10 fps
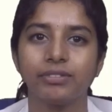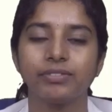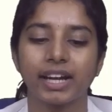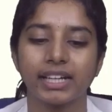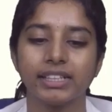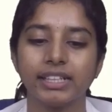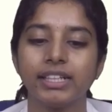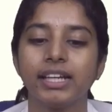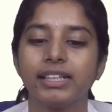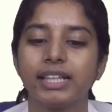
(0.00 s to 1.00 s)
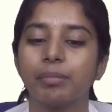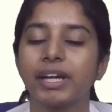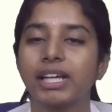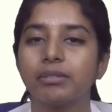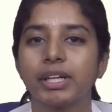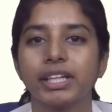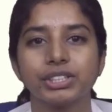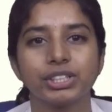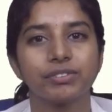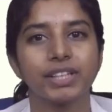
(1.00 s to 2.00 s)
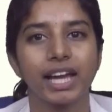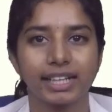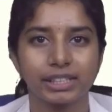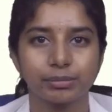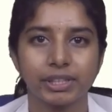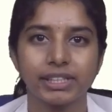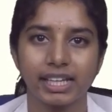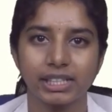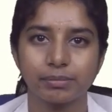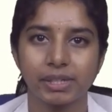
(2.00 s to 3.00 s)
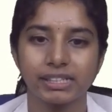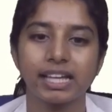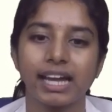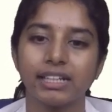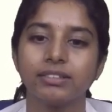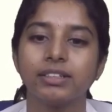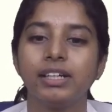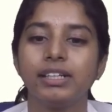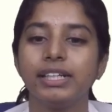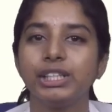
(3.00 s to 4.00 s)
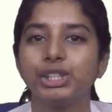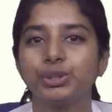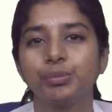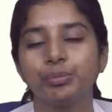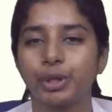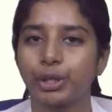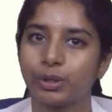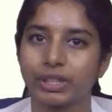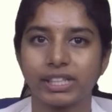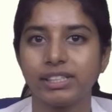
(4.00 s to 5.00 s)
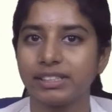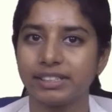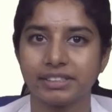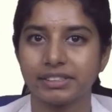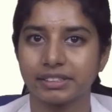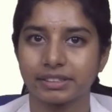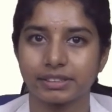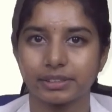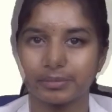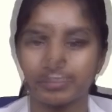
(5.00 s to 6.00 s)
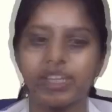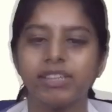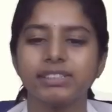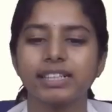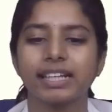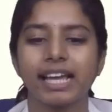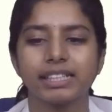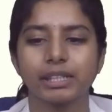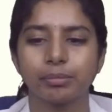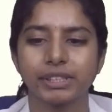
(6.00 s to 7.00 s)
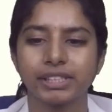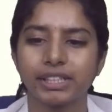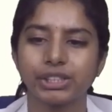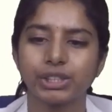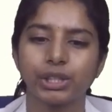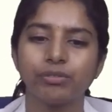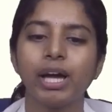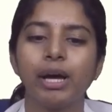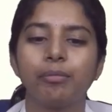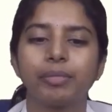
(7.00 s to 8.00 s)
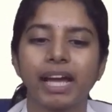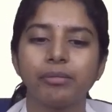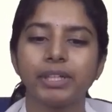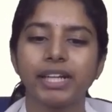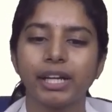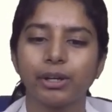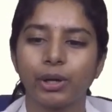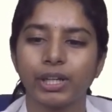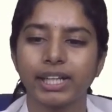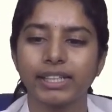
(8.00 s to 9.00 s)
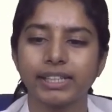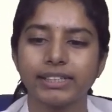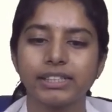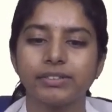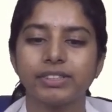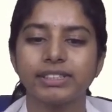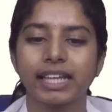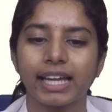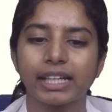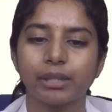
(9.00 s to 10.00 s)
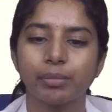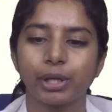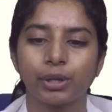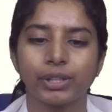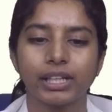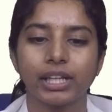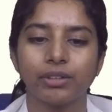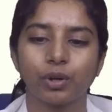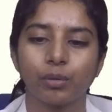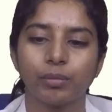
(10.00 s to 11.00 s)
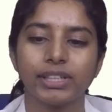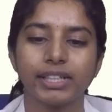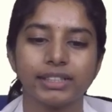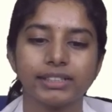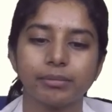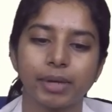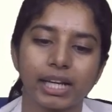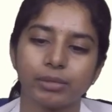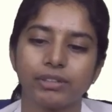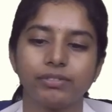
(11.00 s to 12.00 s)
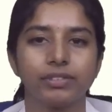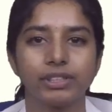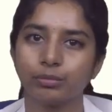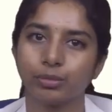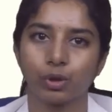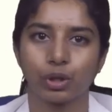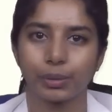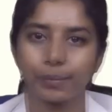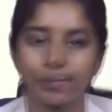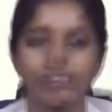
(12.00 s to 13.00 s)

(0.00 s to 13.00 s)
and finally the apical migration of the attachment takes place and leads to periodontal diseases. Here is a classic representation of primary endodontic disease with secondary periodontal involvement in this mandibular first molar.